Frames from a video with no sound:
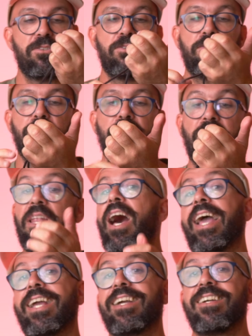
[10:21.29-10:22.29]
to
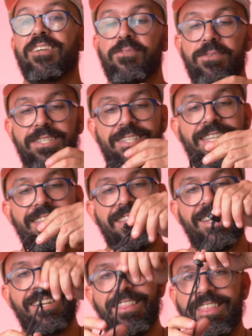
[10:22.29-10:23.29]
like was this
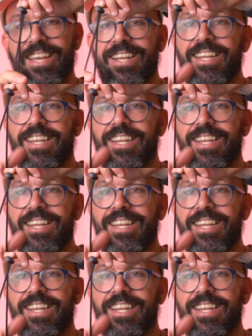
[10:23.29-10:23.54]
little thing.